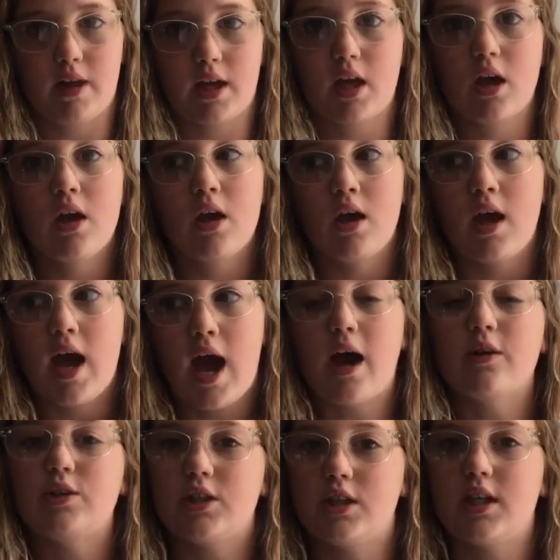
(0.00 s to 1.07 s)
Like,
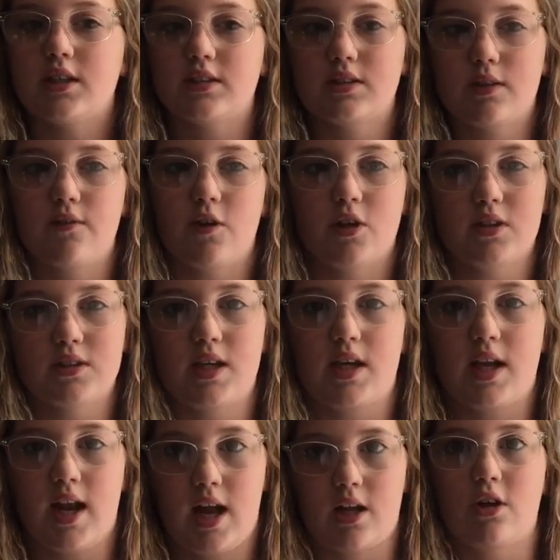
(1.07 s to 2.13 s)
how'd she get severely
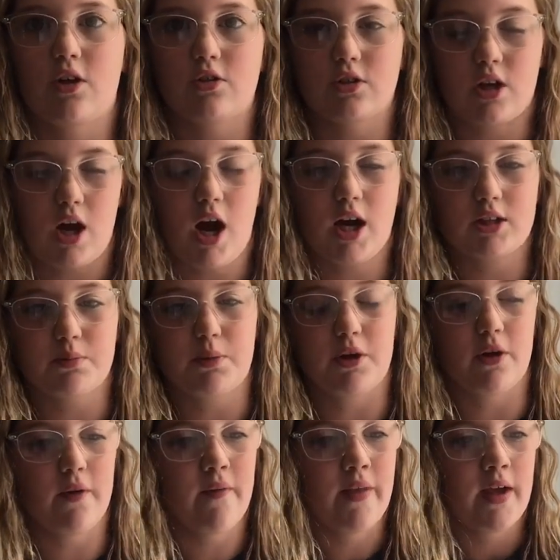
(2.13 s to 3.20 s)
sick and had to go to the
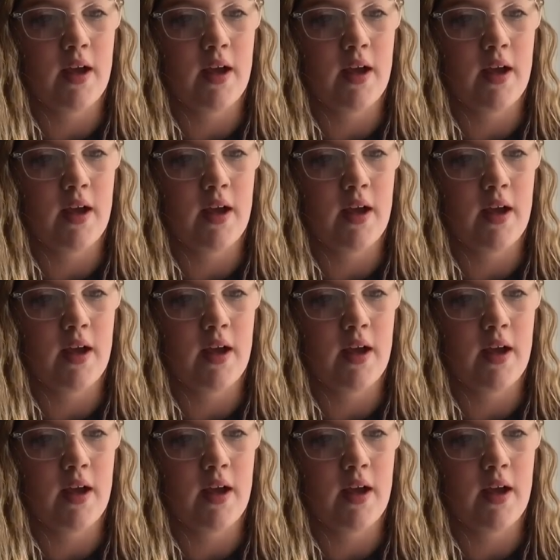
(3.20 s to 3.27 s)
hospital?